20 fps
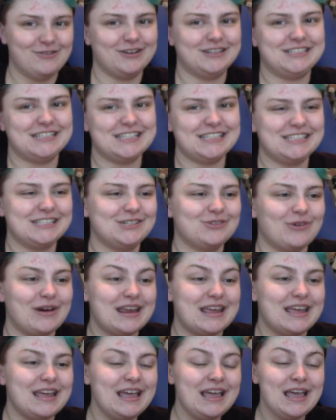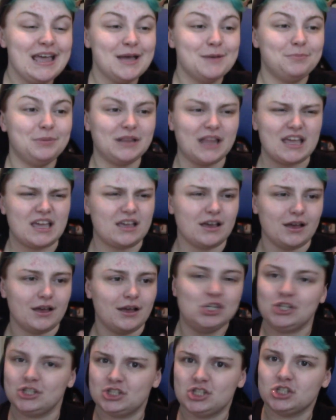which is great. But like,
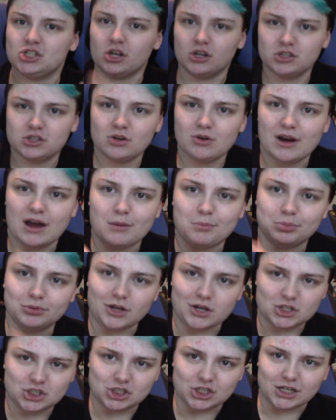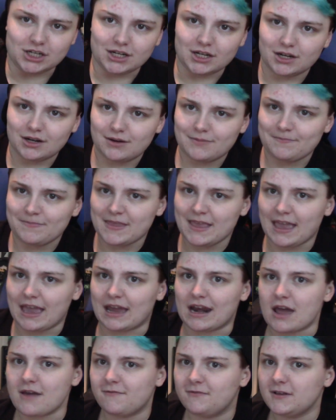she's also not blushing.
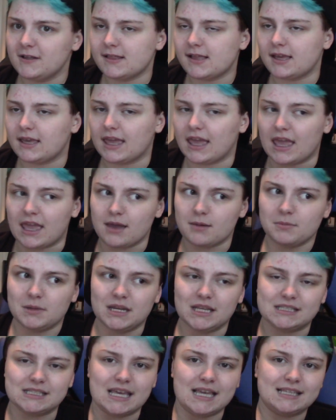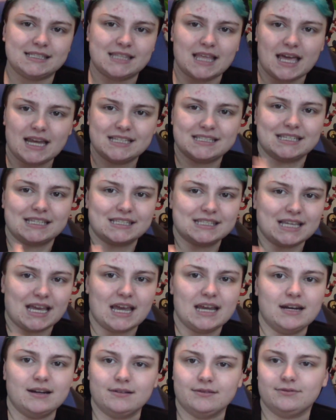And I feel like Amity takes that as a
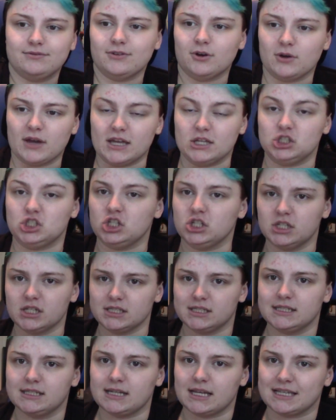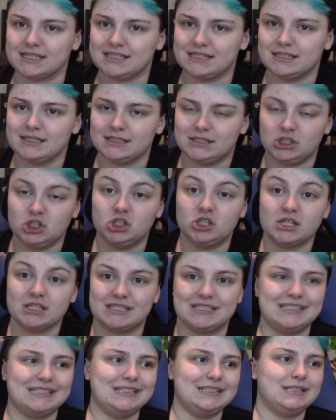sign of, okay, she
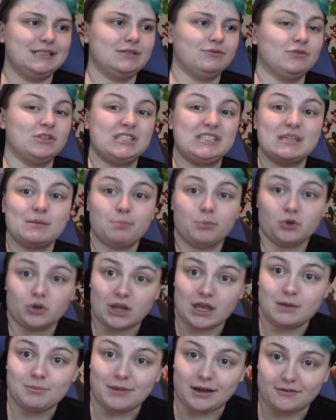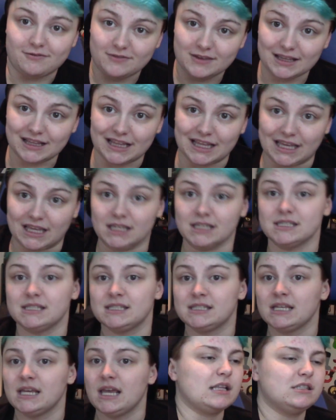doesn't reciprocate my
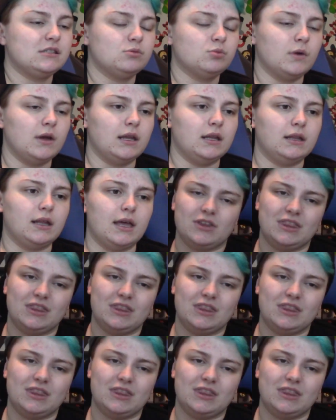feelings. That's when